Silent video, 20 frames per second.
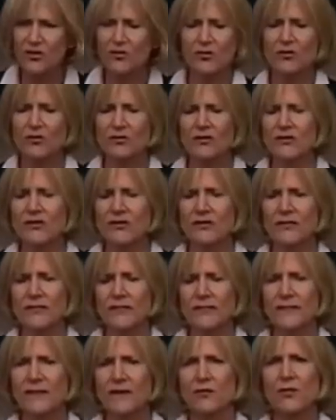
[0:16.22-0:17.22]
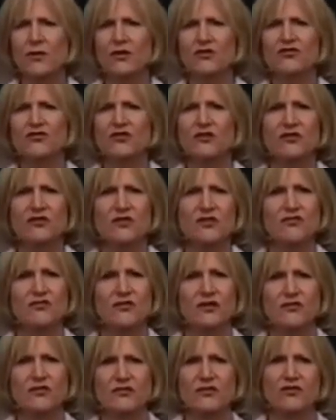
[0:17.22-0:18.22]
so the question is,
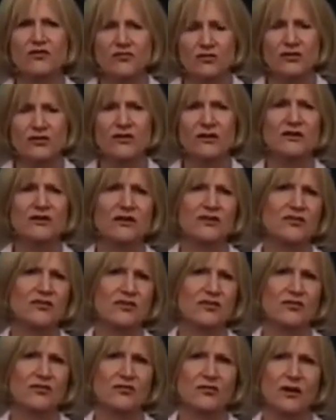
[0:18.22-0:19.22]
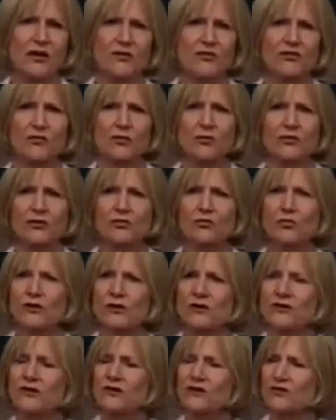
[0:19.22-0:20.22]
if Israel didn't exist when I was born,
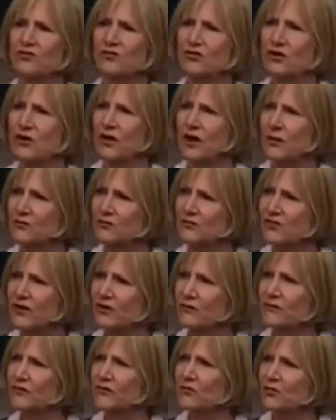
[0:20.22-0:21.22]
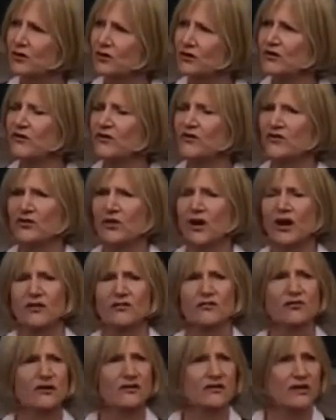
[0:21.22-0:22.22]
where did Israel come from, and where did this
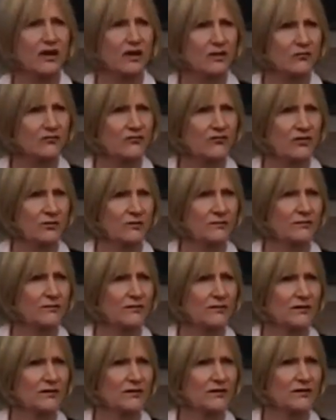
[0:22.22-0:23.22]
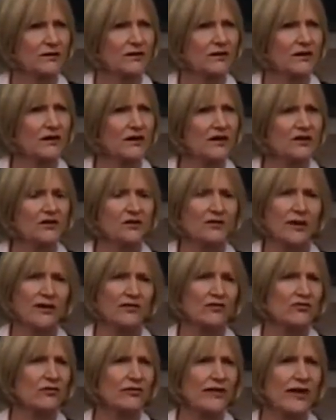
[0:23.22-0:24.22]
conflict come from? To
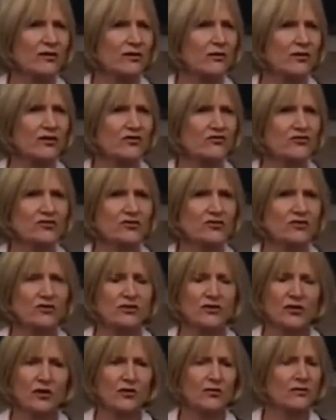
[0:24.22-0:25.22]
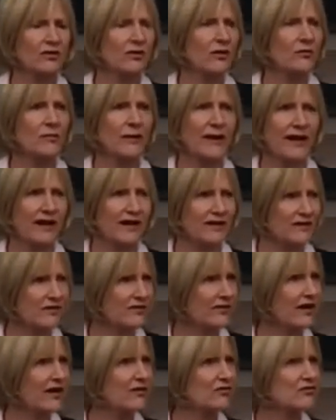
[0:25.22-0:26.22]
answer that question, you don't go back
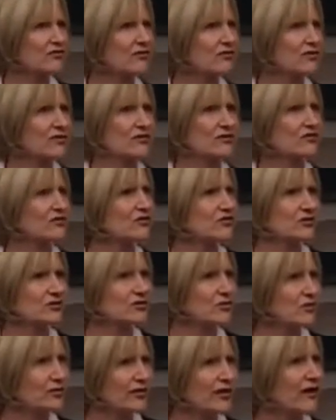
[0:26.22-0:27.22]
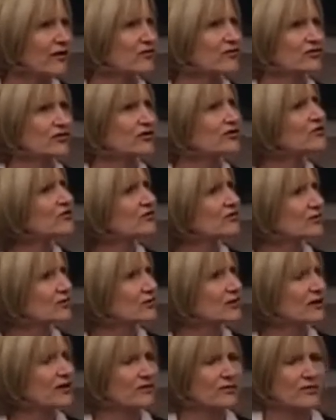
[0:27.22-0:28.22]
1,000 years or 2,000 years
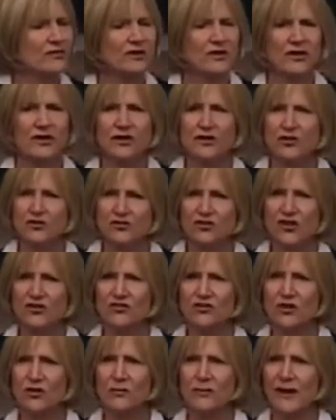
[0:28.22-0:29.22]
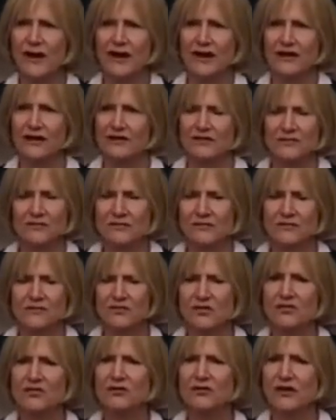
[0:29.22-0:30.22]
or whatever. You just go back
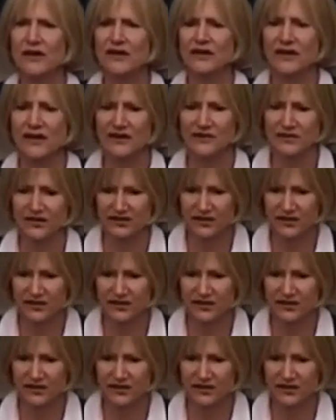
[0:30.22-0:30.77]
to the late